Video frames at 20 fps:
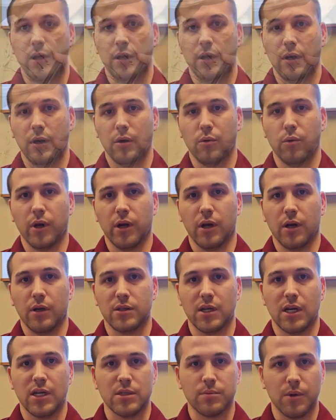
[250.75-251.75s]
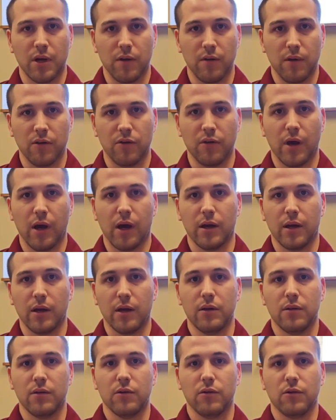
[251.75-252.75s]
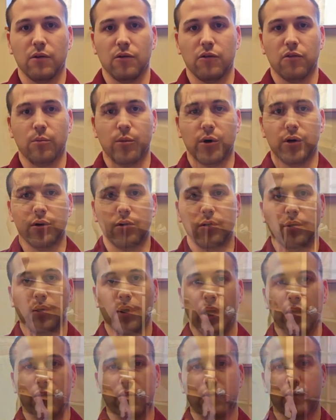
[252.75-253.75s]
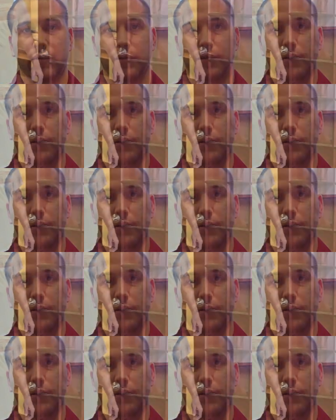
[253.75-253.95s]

in a quick assessment of the socket. So someone who has